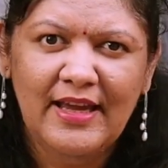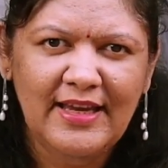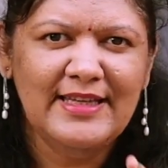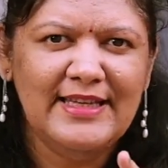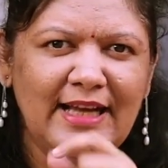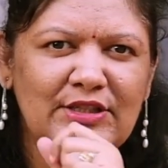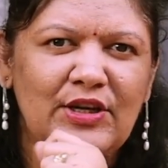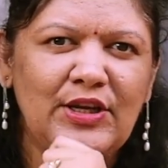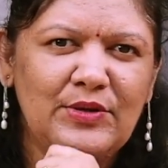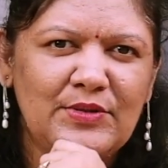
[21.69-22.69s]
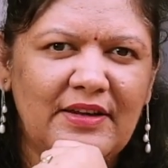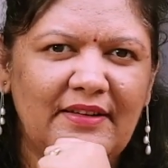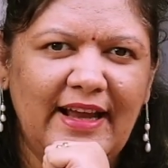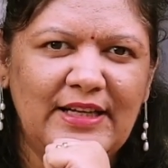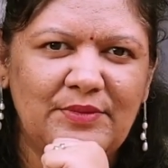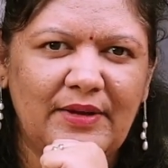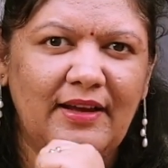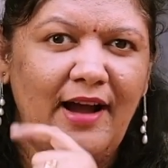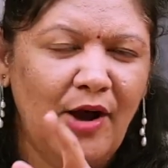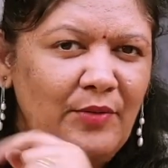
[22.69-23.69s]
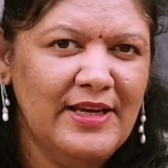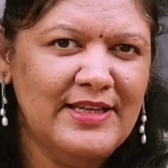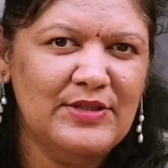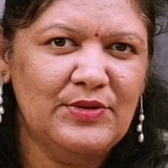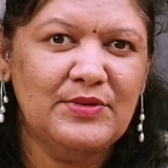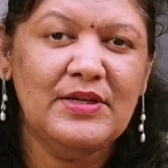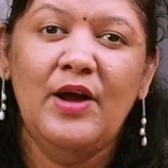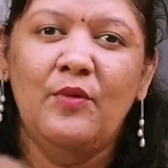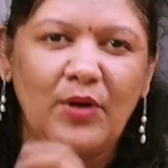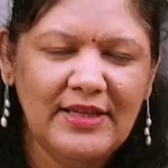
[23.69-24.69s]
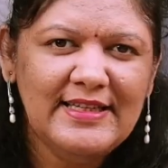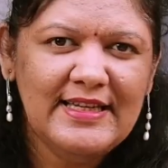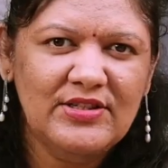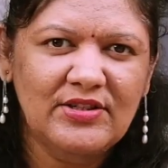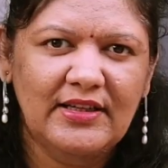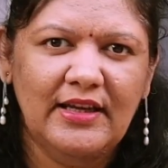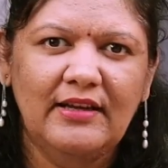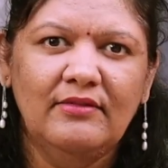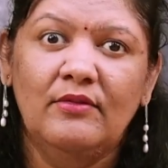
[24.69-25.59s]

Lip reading: He has actually used the right way. How he has used, what is his journey,